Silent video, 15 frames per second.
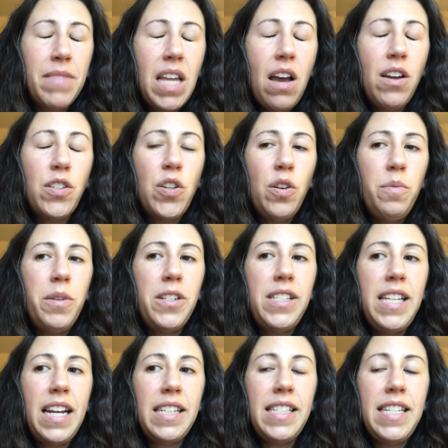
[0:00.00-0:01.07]
October
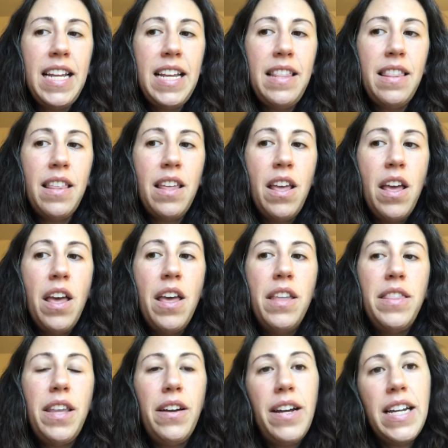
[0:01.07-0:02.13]
16th,
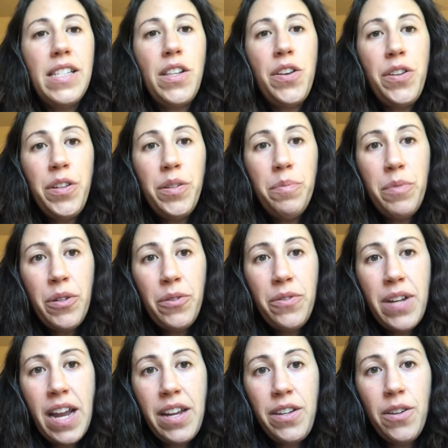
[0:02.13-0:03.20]
there is a new
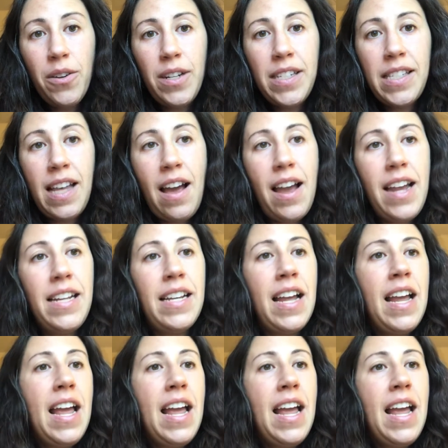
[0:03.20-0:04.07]
moon in your sign,